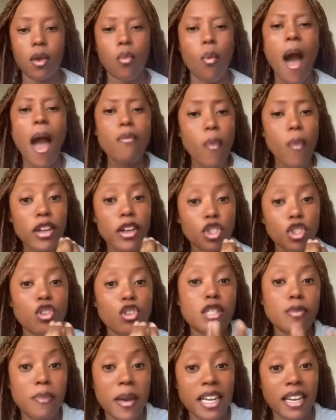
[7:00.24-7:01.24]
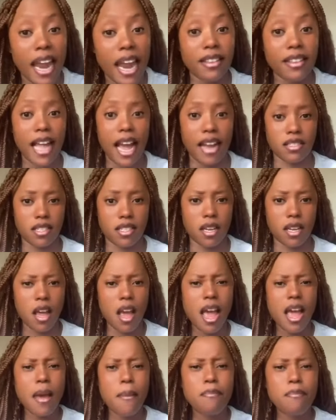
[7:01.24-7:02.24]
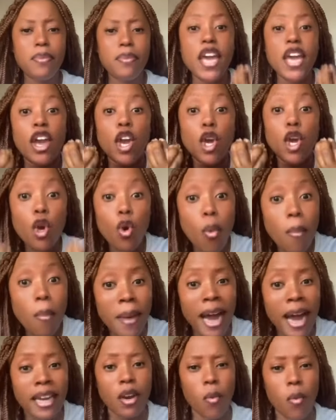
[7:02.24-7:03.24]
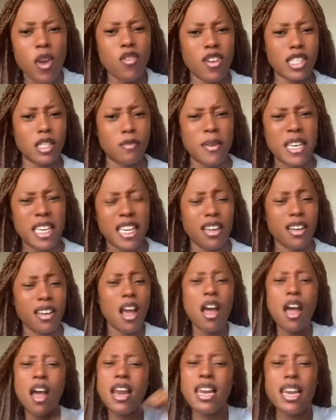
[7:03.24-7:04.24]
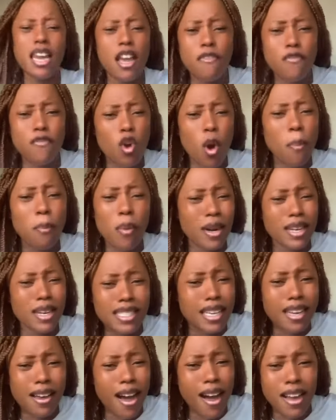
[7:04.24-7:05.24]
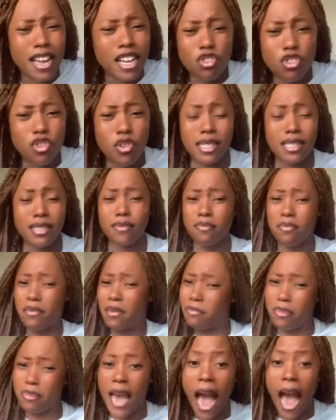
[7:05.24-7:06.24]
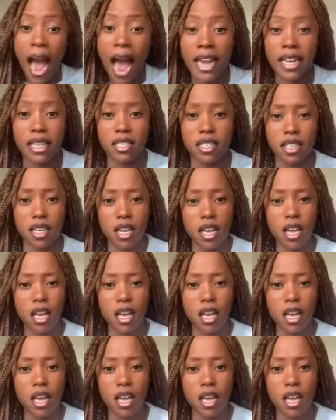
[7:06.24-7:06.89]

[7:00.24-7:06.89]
Why should you speak like that? Be a human when you're speaking. Leave your political interests behind.